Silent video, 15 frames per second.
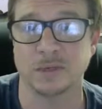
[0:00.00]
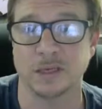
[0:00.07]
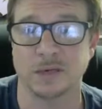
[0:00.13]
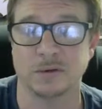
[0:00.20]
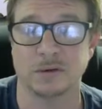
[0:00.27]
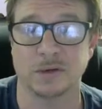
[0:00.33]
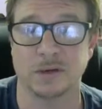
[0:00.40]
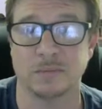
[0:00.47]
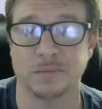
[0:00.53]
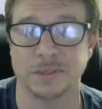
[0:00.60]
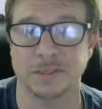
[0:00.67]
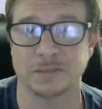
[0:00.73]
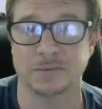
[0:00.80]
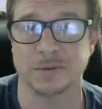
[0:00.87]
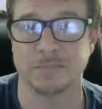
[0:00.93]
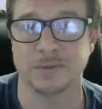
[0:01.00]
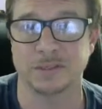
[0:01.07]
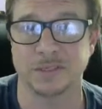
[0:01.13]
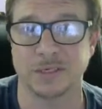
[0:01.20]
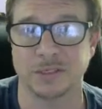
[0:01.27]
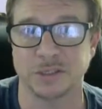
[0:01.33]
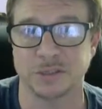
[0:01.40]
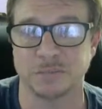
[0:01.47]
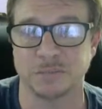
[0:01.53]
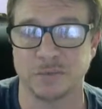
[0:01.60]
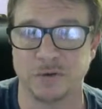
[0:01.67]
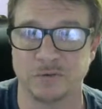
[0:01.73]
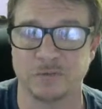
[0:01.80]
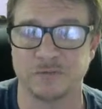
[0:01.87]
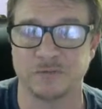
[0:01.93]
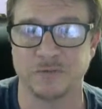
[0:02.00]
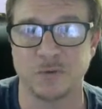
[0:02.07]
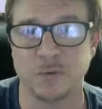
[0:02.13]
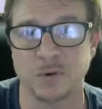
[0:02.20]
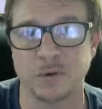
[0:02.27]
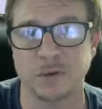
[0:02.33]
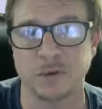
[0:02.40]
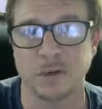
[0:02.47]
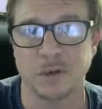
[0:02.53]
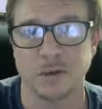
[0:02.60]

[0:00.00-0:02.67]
your company's reputation moving forward,